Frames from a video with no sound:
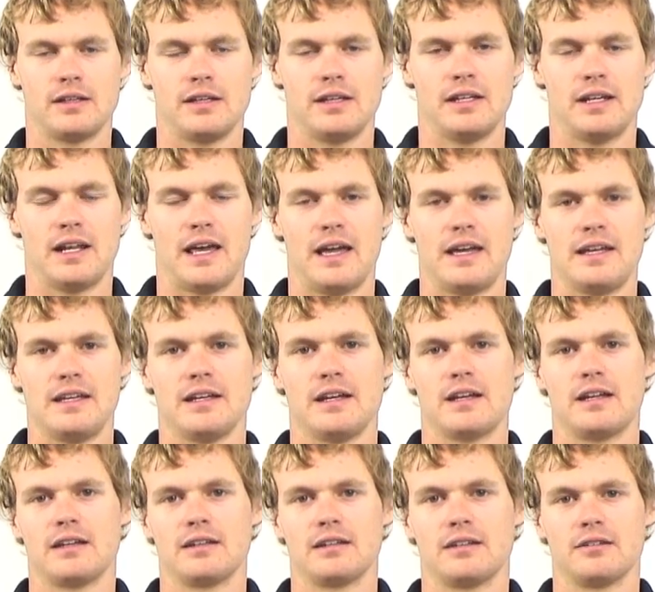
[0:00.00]
In a
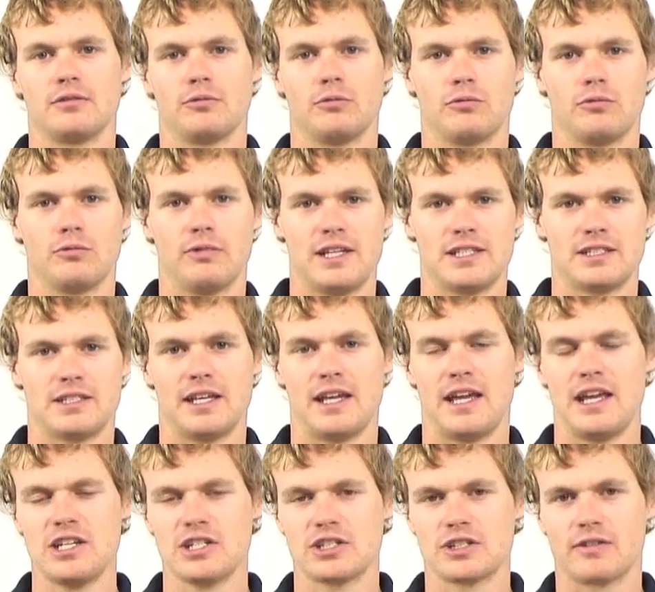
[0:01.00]
west
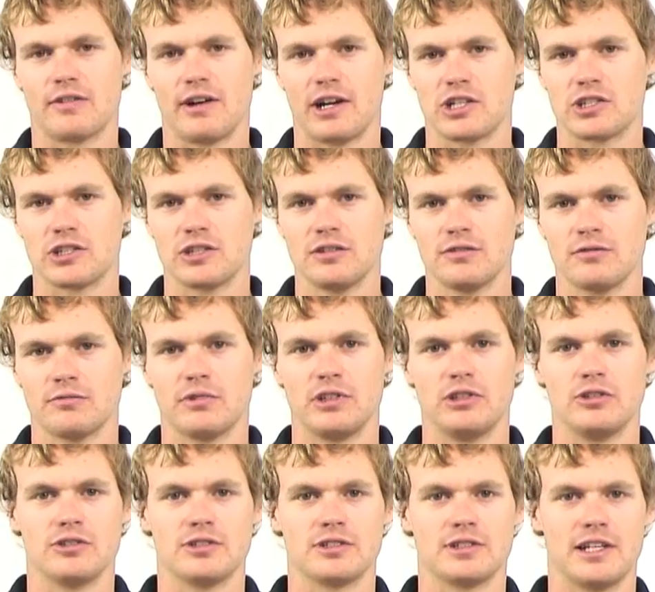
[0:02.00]
to east direction, we
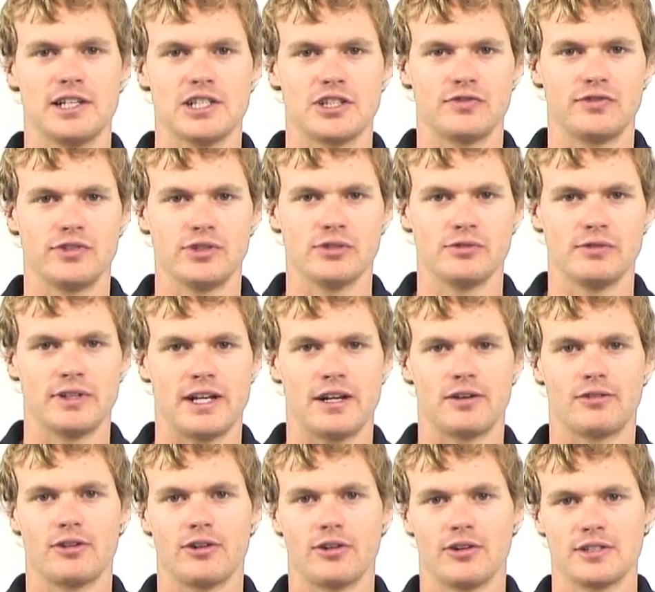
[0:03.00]
use less fuel in our
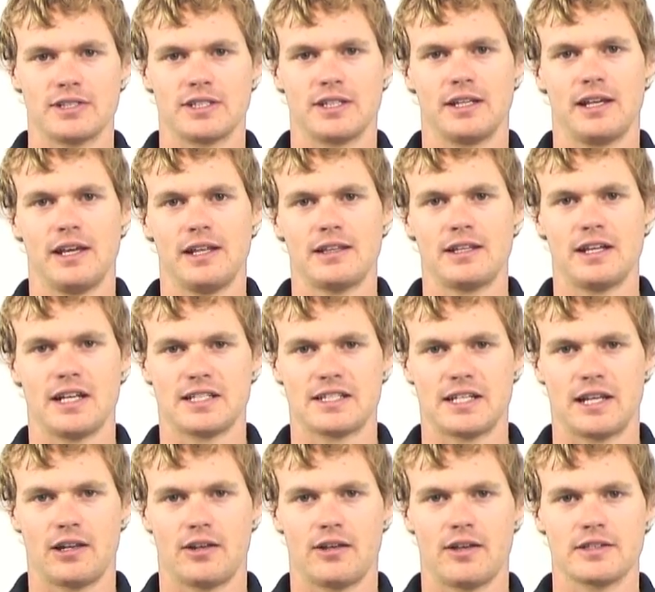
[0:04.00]
rockets to get our
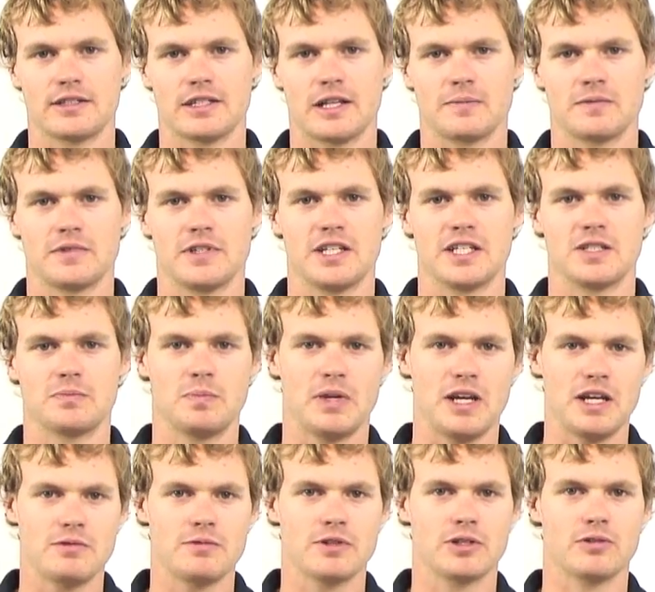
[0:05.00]
satellites up to the
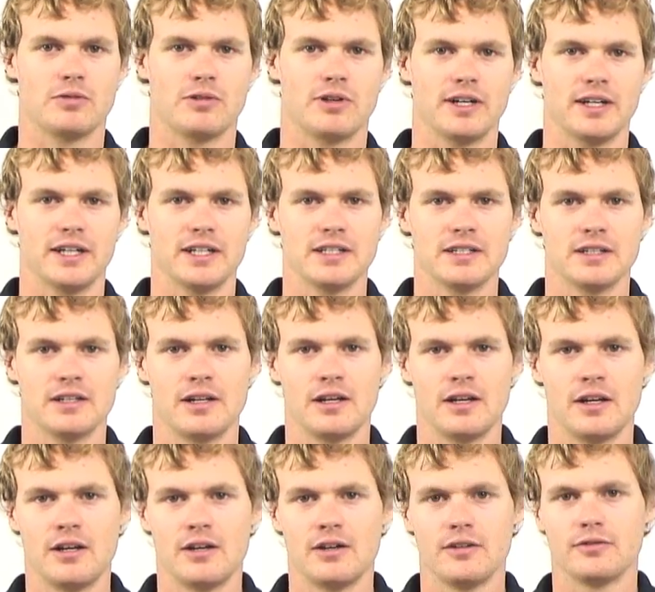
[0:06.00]
speed required
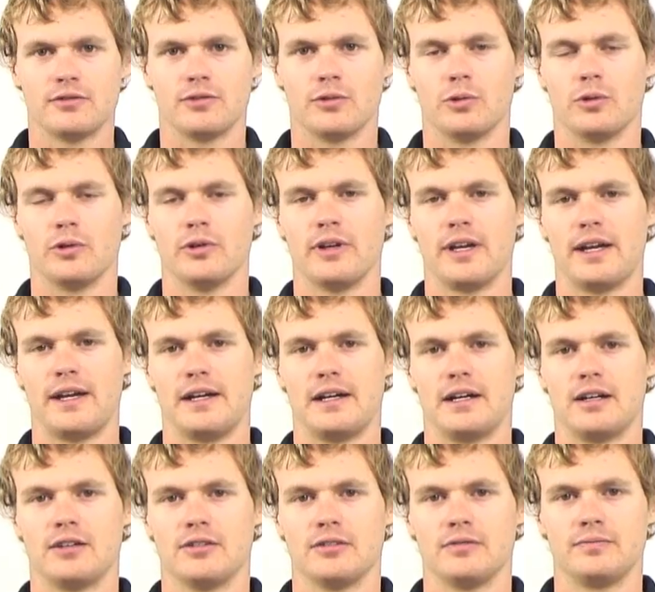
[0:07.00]
for
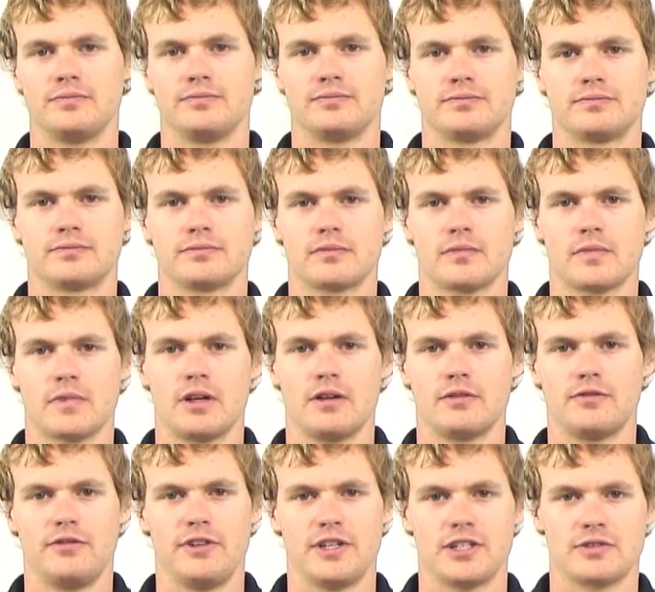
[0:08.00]
our
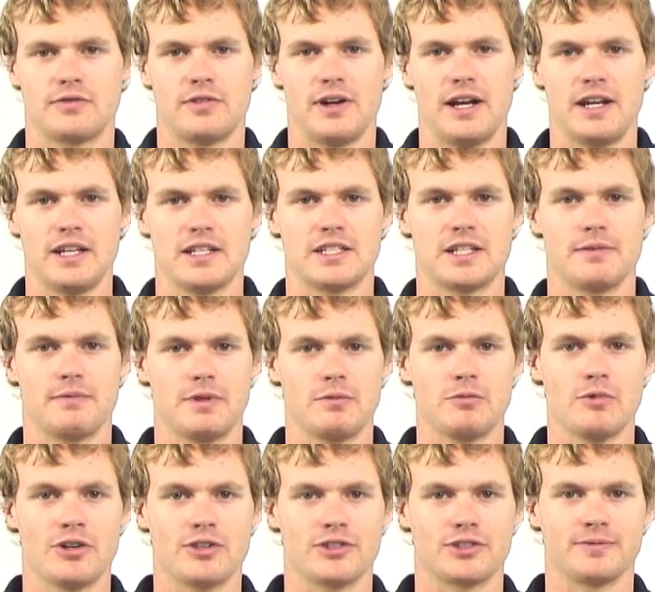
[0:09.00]
fixed radius that we
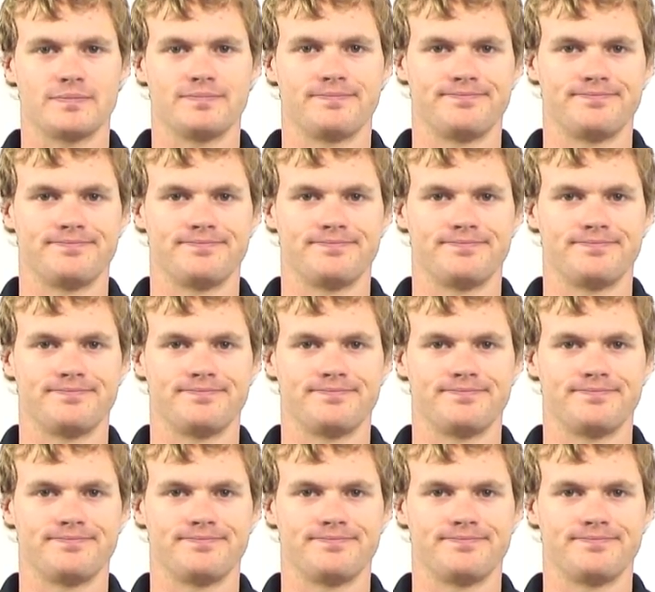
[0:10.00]
want.